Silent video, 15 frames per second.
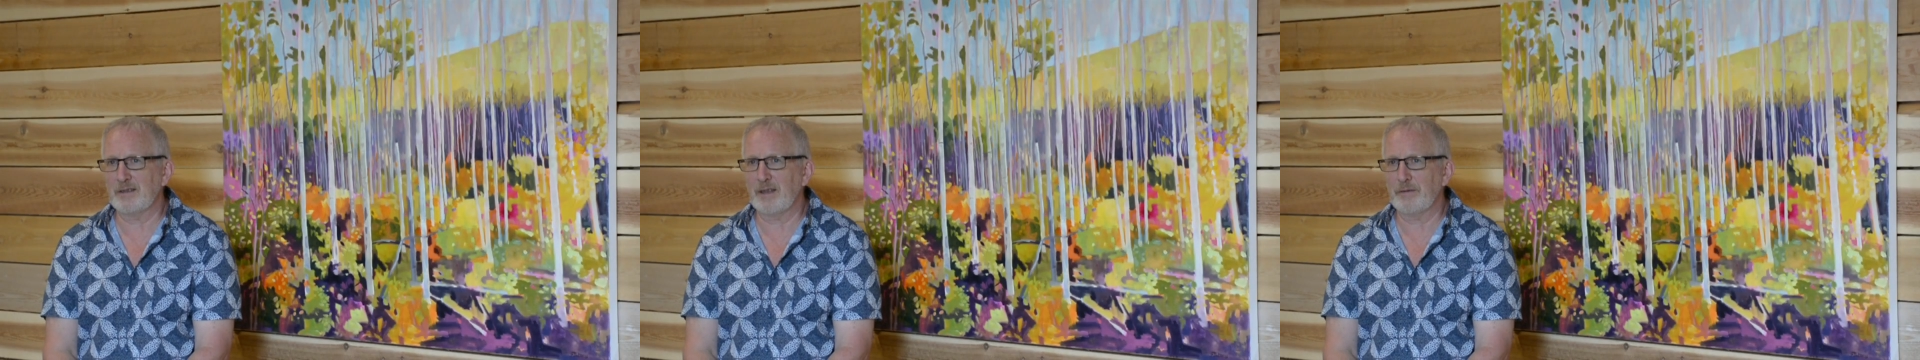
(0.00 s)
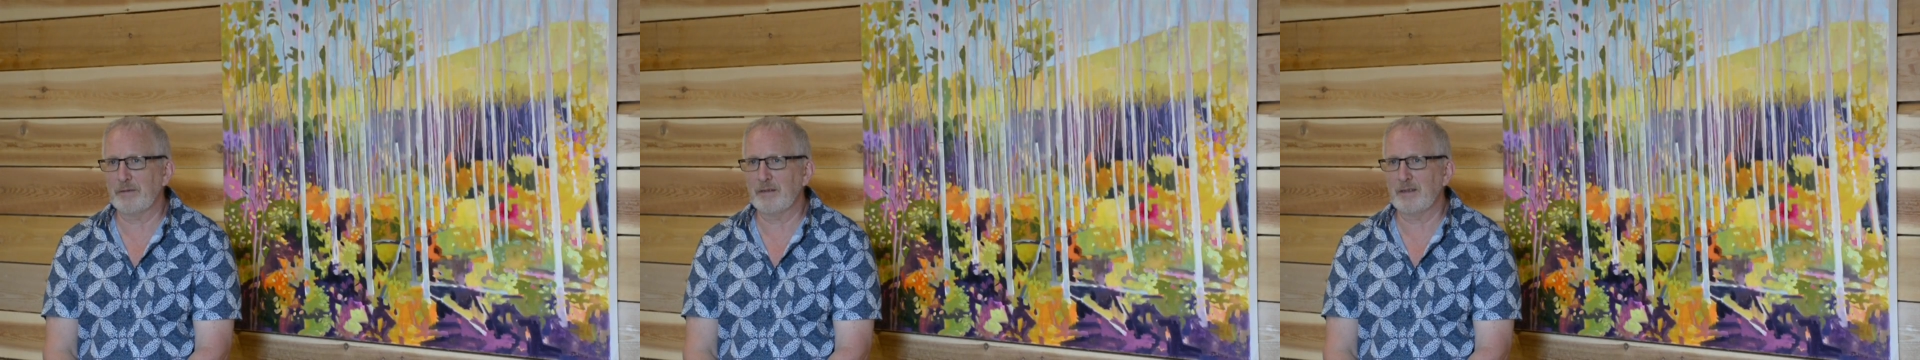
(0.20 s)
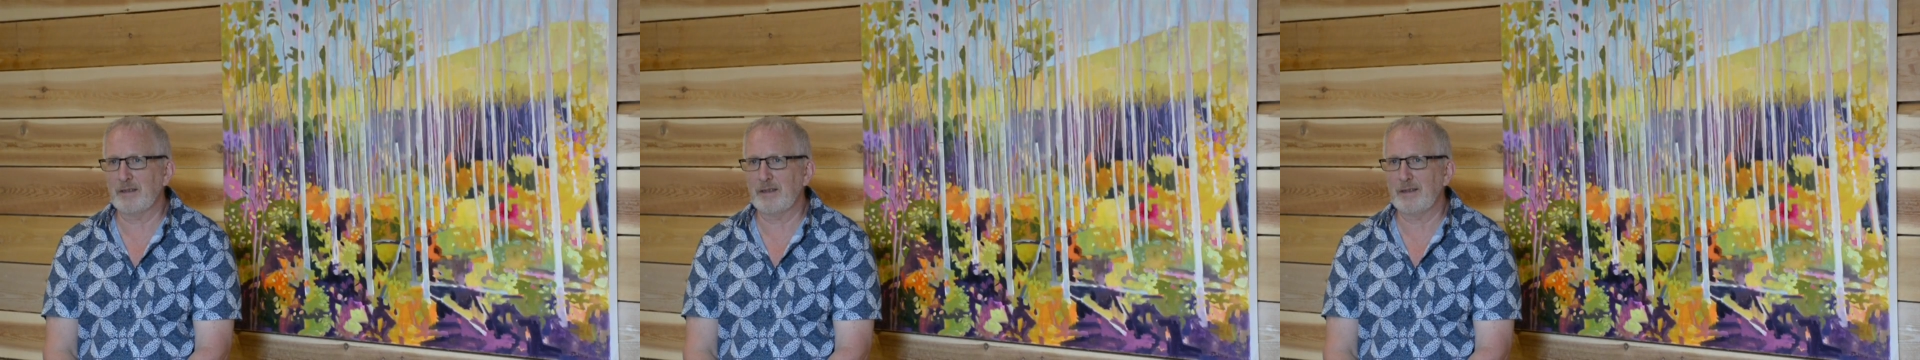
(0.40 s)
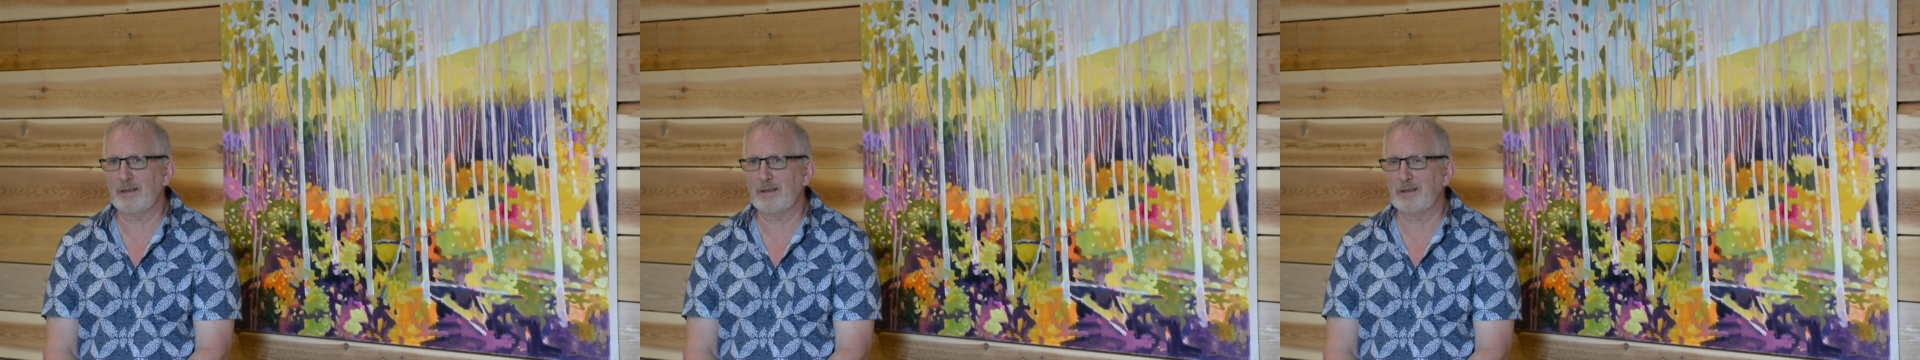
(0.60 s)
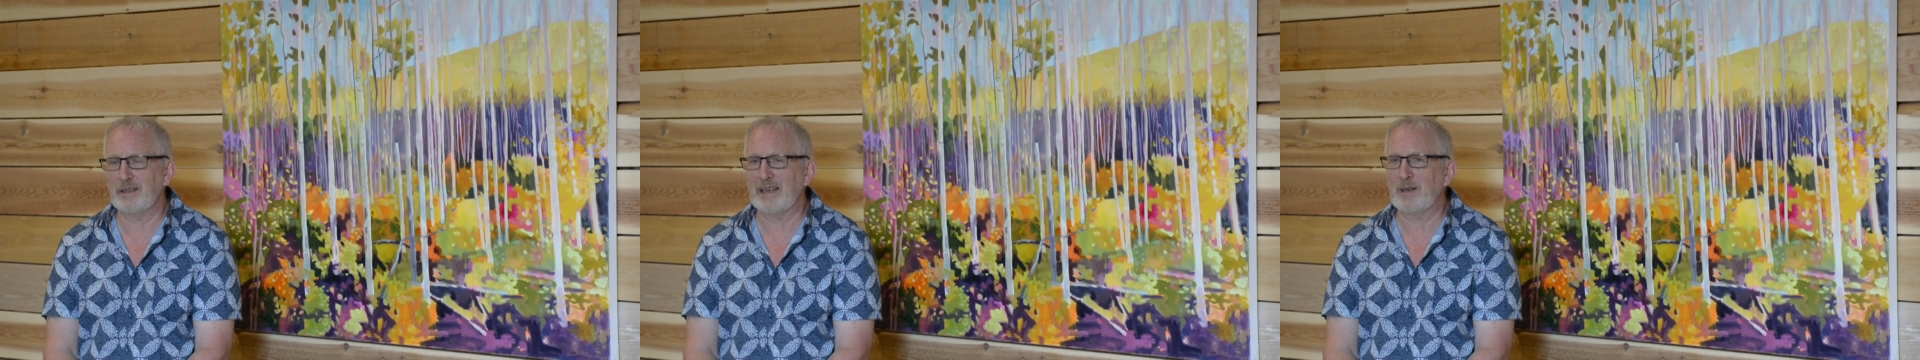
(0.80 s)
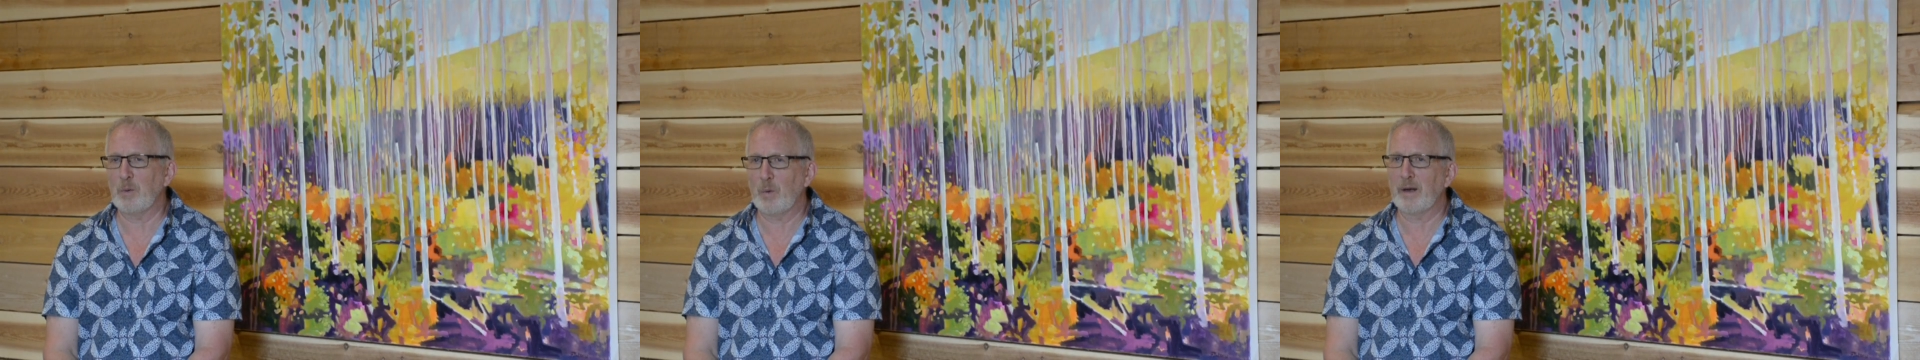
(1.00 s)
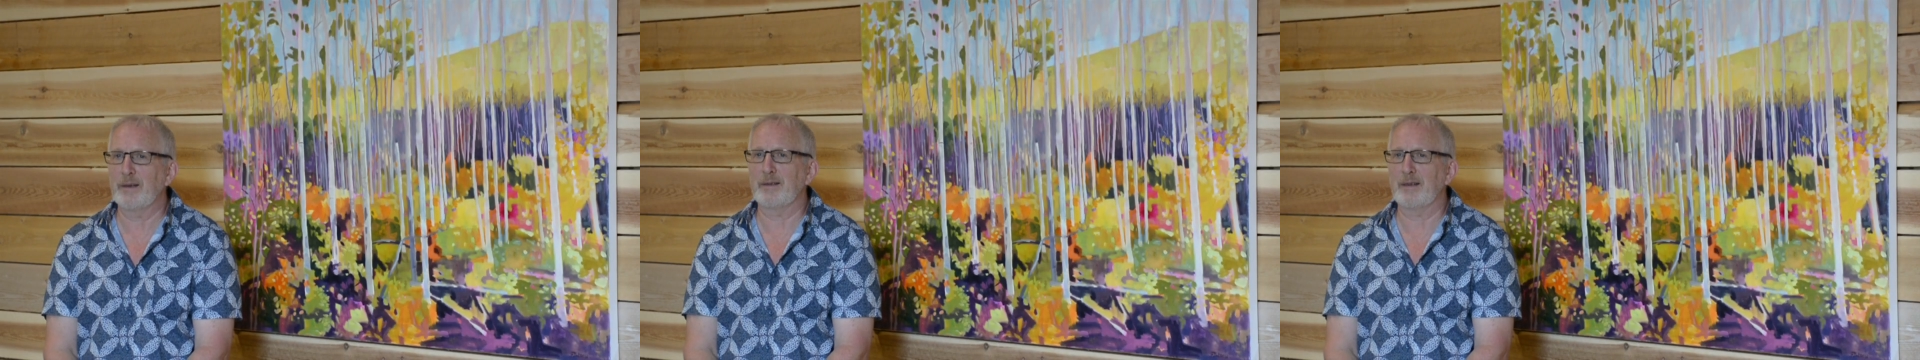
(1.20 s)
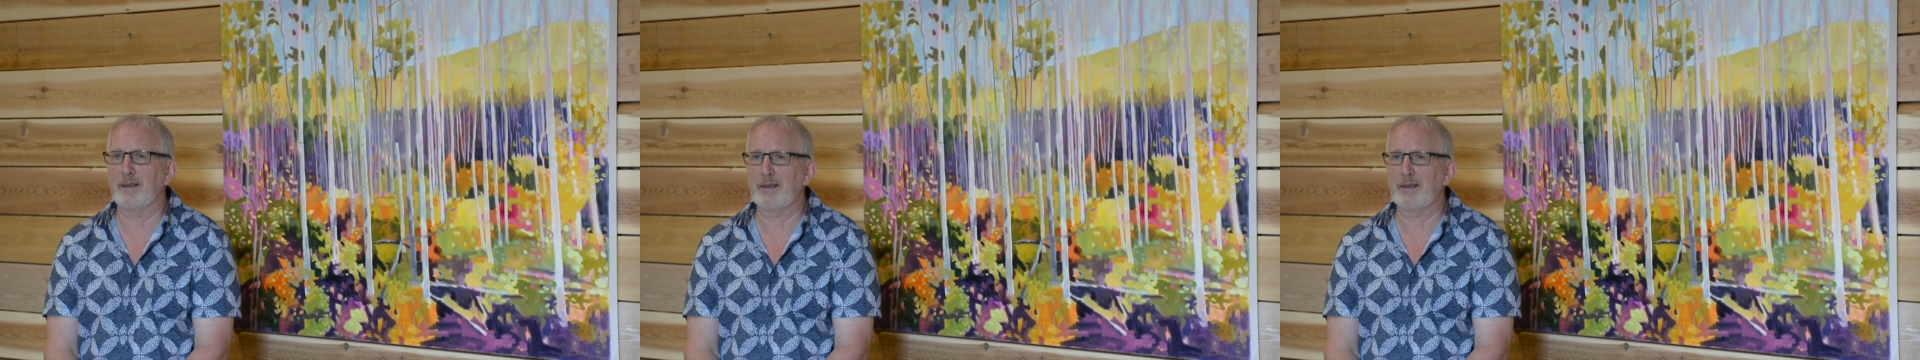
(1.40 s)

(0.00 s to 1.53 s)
definitely day one.